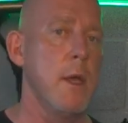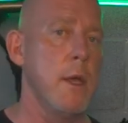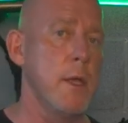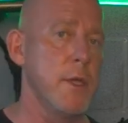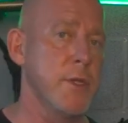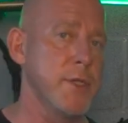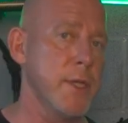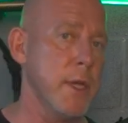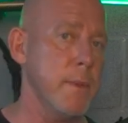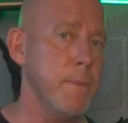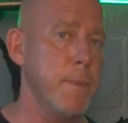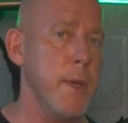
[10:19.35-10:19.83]

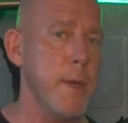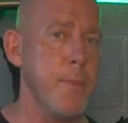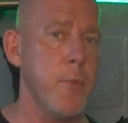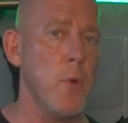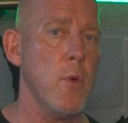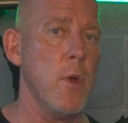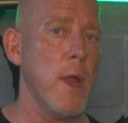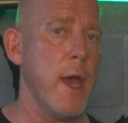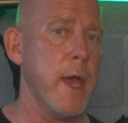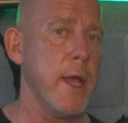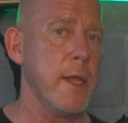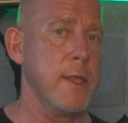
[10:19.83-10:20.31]
Some
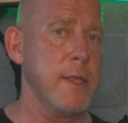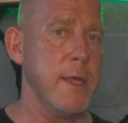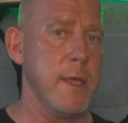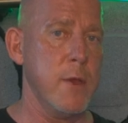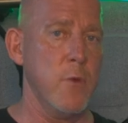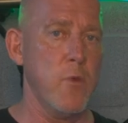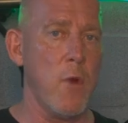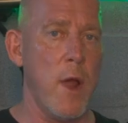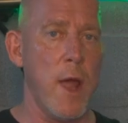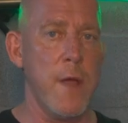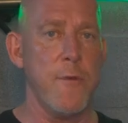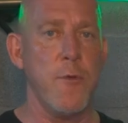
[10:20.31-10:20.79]
people like the
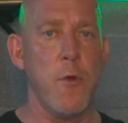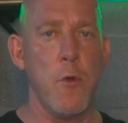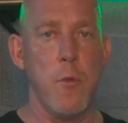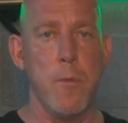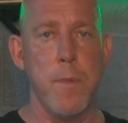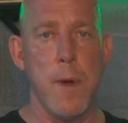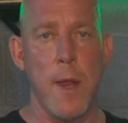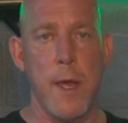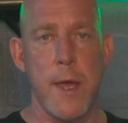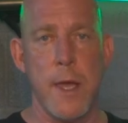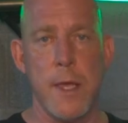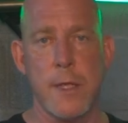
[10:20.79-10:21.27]
rifle
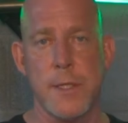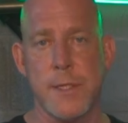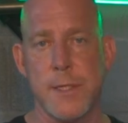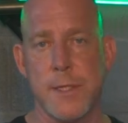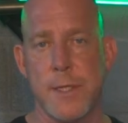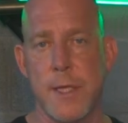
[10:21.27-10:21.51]
plates,